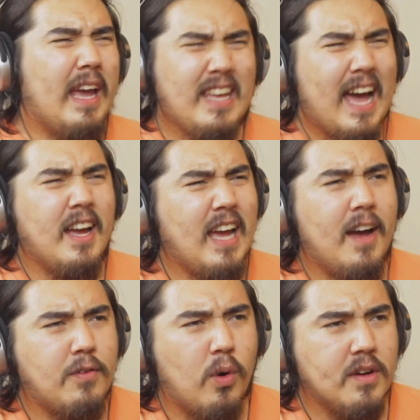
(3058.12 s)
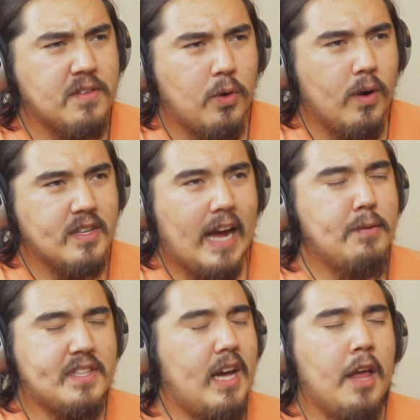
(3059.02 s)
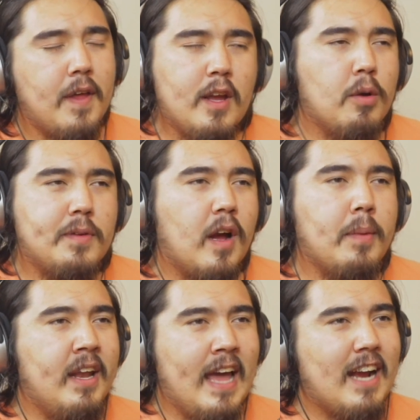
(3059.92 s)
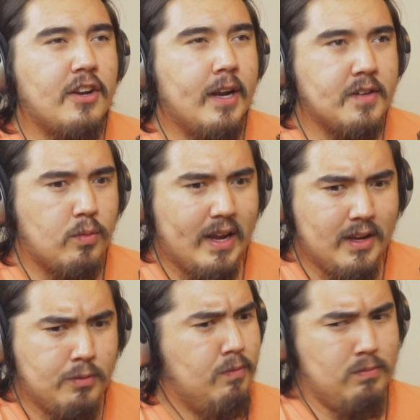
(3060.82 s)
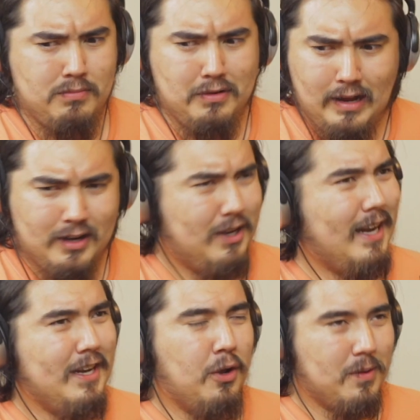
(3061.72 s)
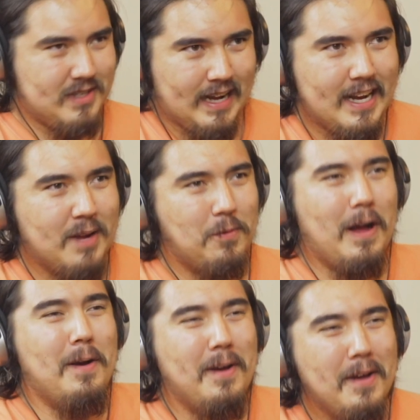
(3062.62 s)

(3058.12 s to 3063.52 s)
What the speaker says: Yeah, of course. I thought you were talking about an actor, and I was like, wait, I didn't know there was a guy named Rob